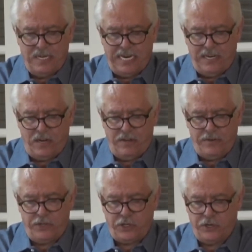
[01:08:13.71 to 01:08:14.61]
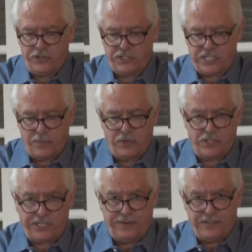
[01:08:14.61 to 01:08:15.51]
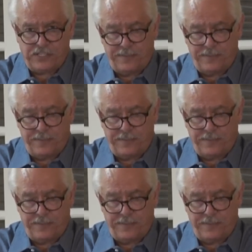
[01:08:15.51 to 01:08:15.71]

in other churches that were serious